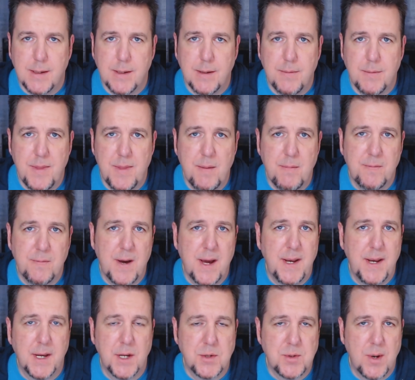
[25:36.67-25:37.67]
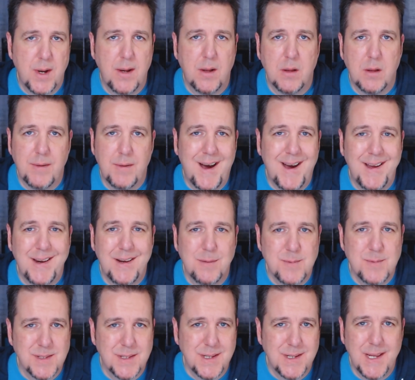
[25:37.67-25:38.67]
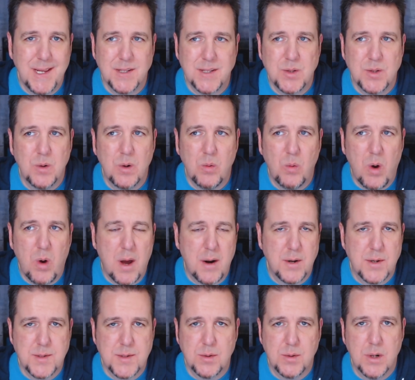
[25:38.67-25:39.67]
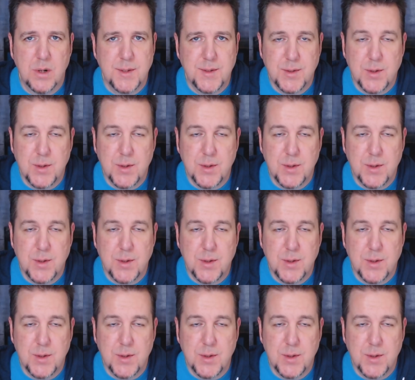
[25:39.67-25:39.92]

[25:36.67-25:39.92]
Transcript: Them finding a trail of items leading to a water source,